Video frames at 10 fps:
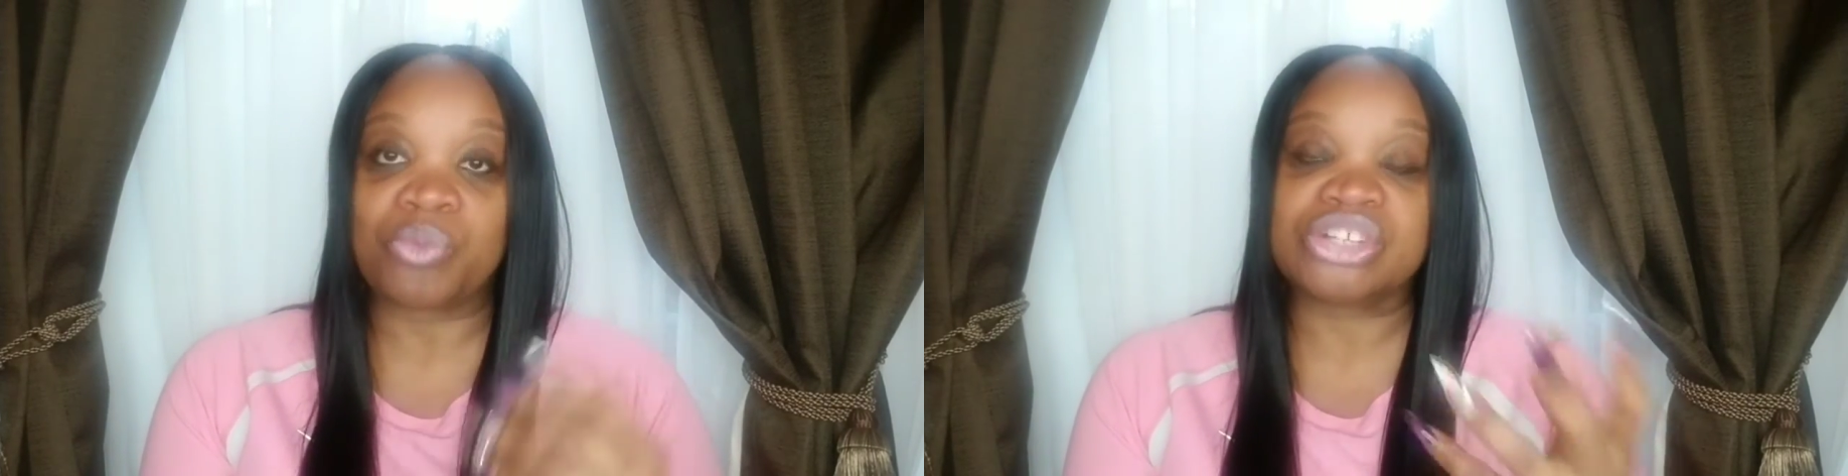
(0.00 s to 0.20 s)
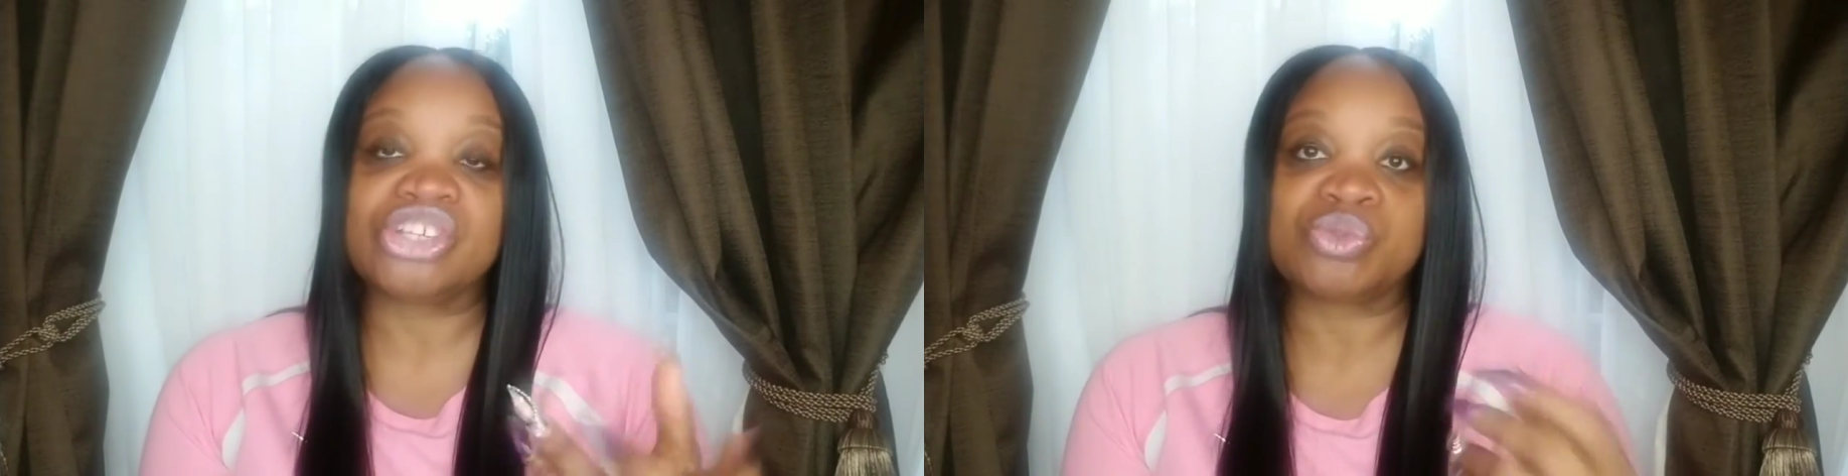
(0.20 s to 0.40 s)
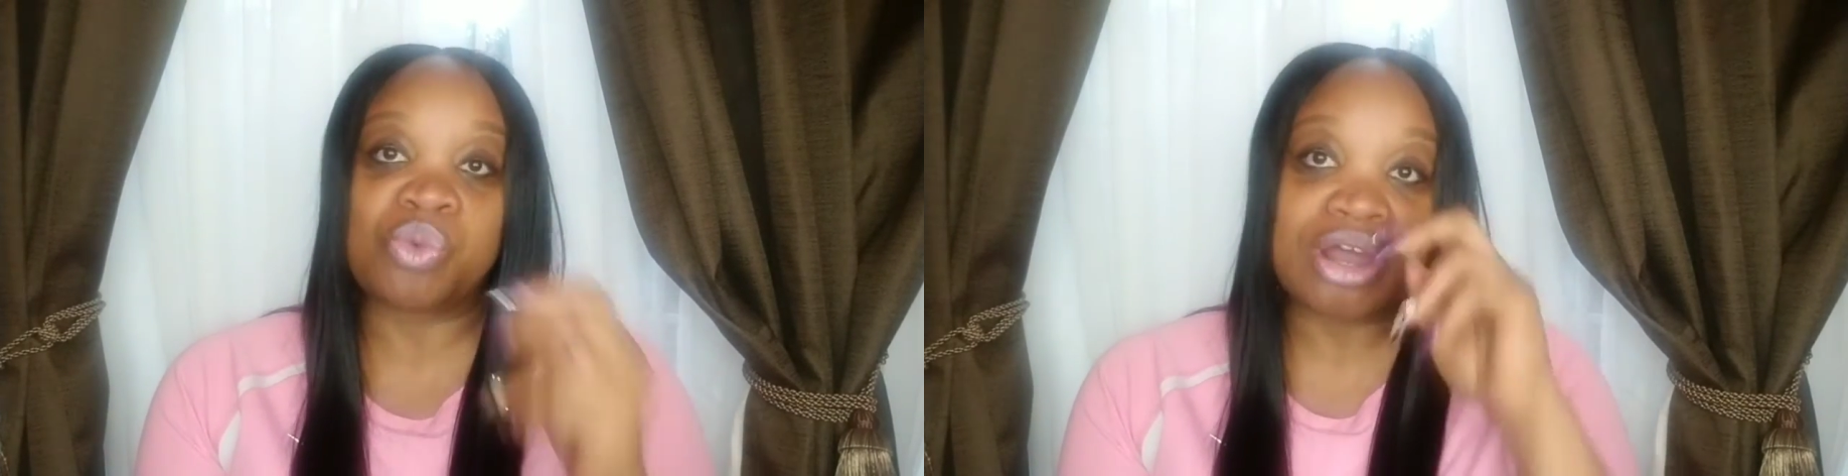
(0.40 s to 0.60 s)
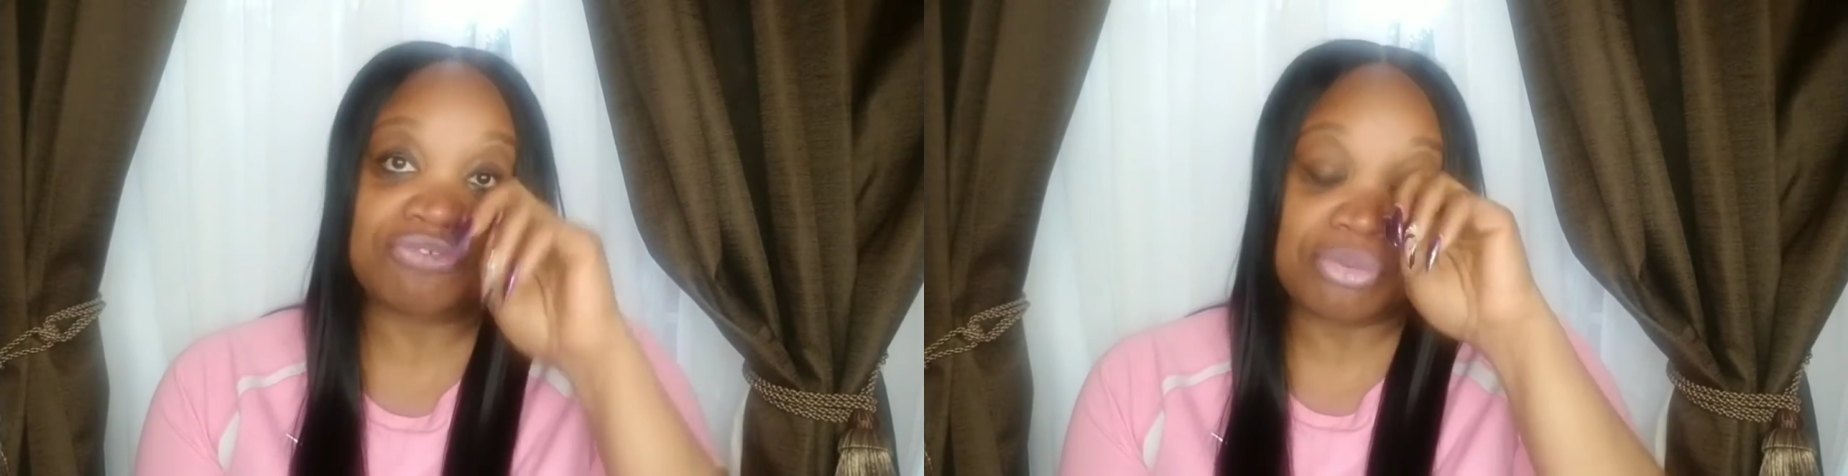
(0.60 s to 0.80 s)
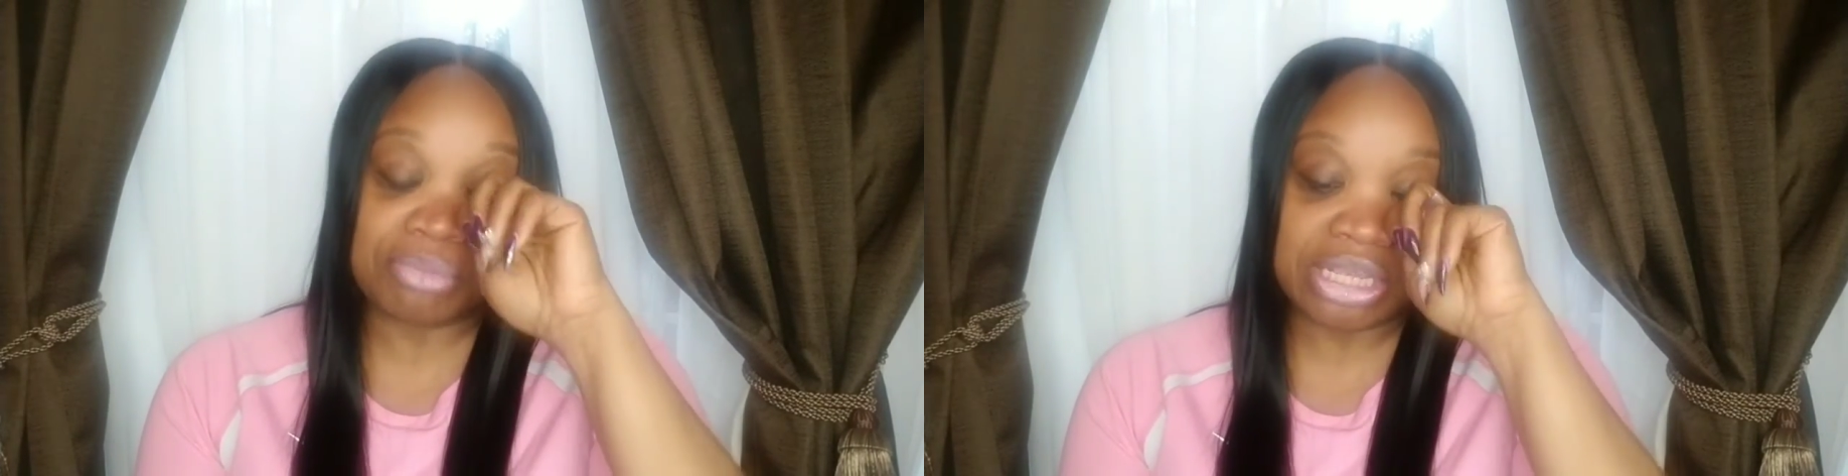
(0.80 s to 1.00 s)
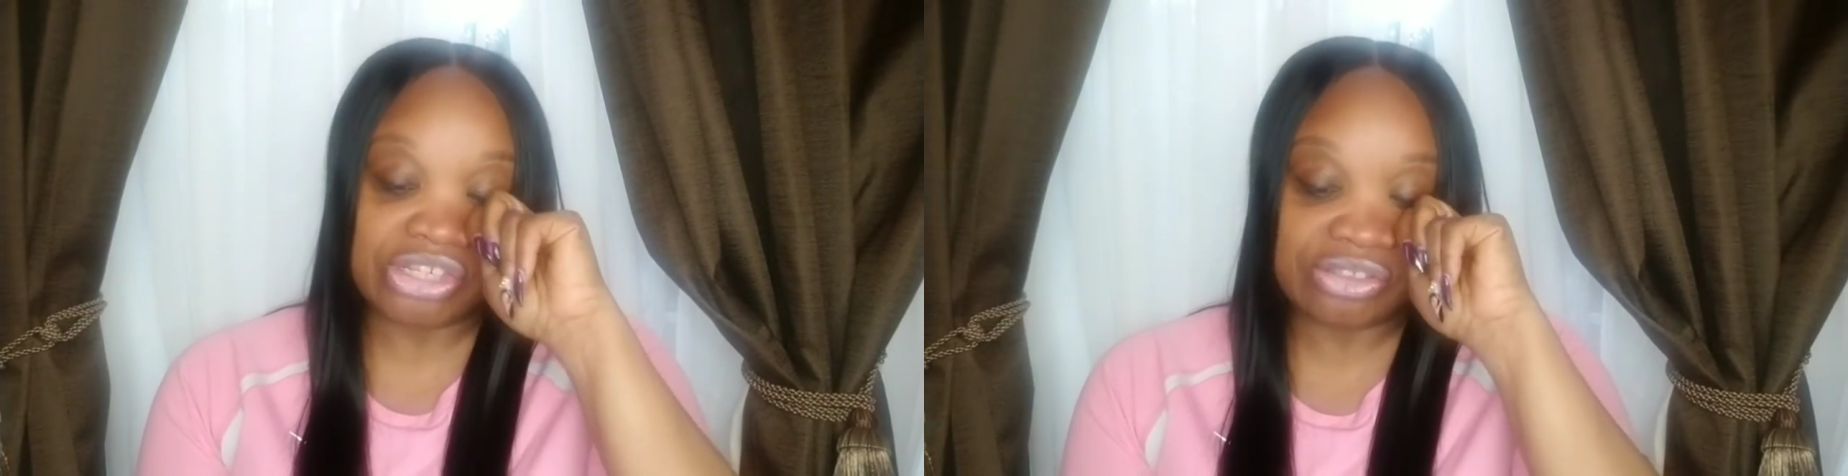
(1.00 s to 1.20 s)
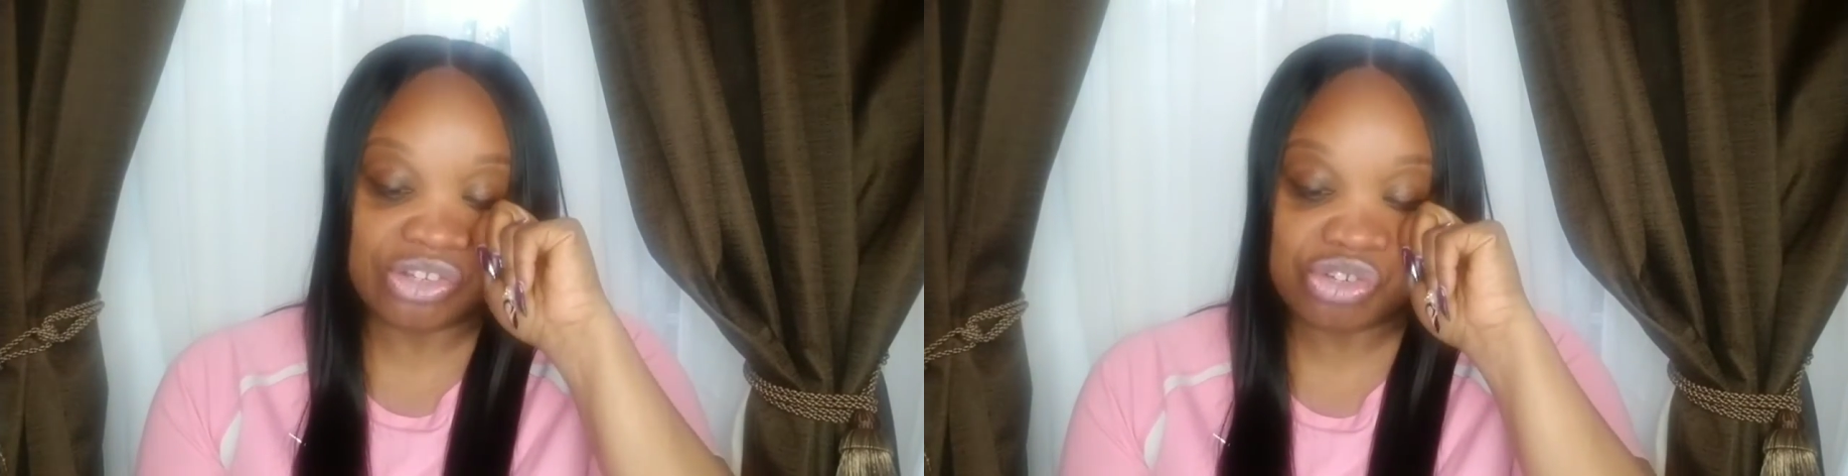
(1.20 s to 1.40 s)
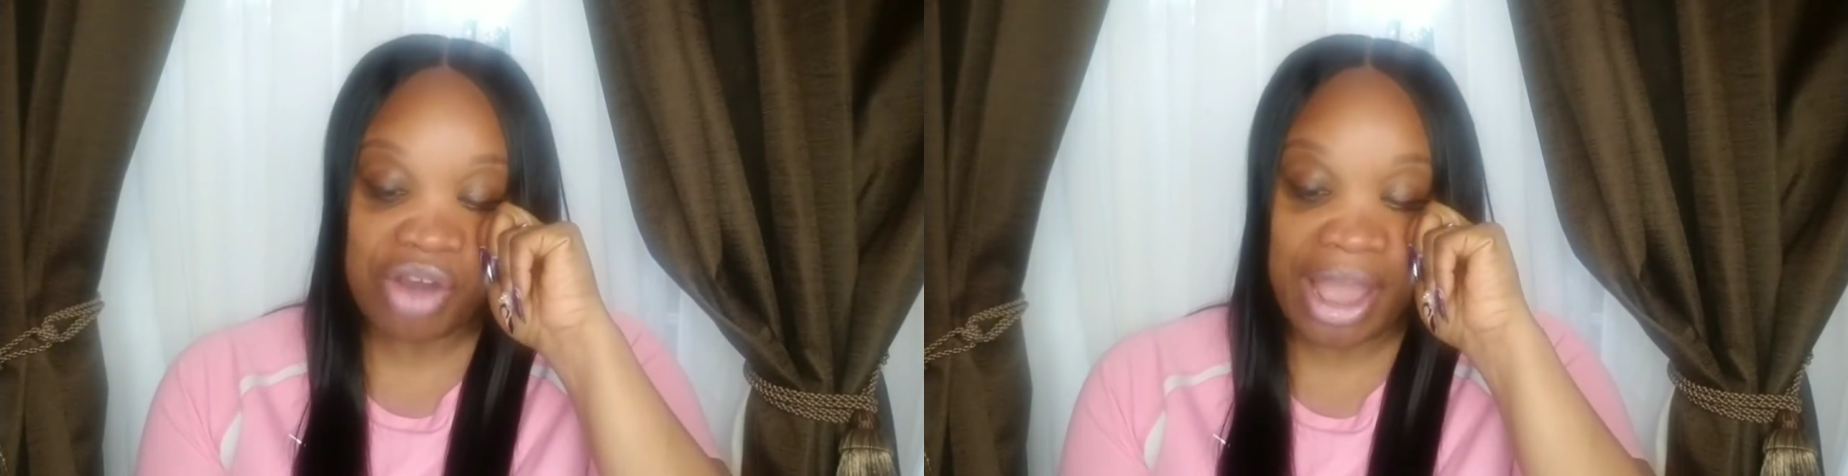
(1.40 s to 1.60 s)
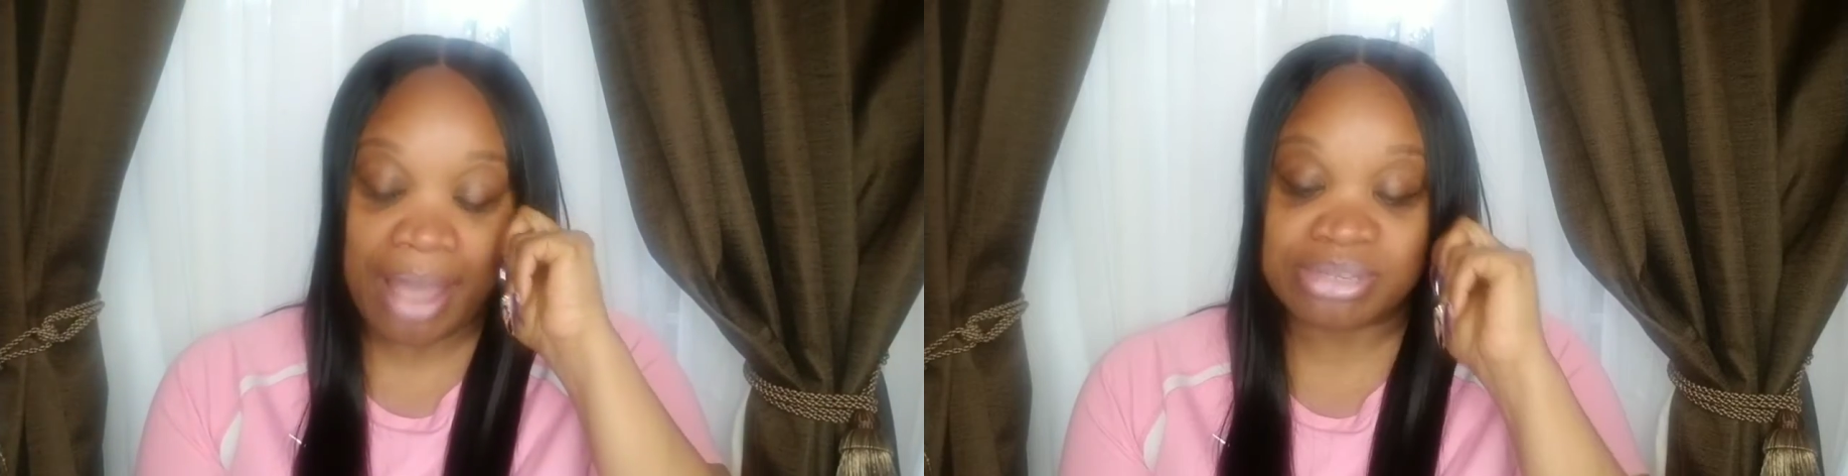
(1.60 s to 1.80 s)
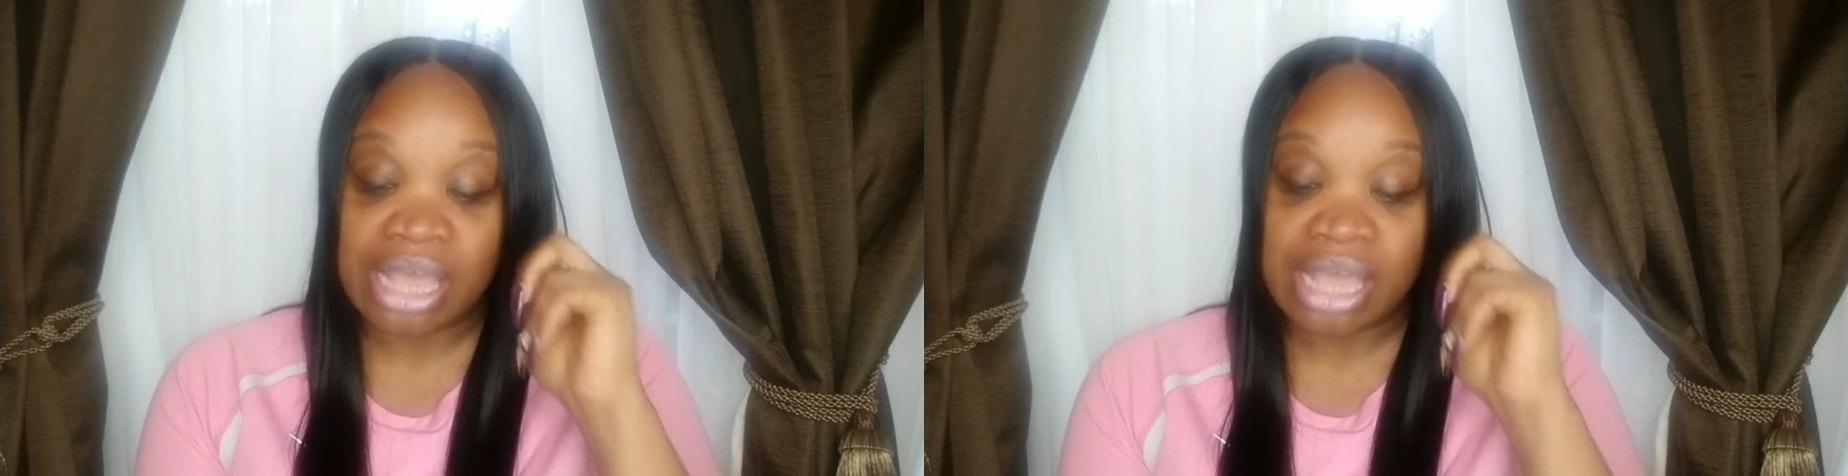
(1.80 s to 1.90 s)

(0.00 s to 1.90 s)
which is one from each of the tribes,